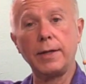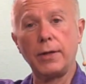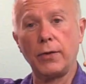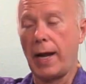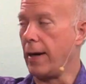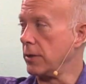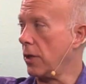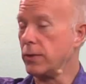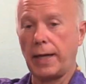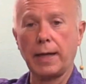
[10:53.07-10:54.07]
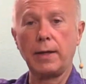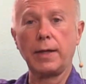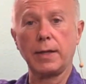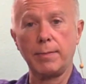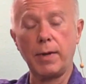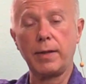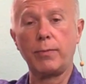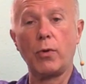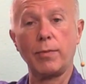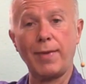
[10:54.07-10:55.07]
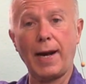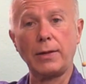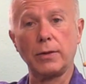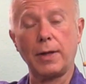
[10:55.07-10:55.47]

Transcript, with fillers: do now is go take a look at the motherboard manual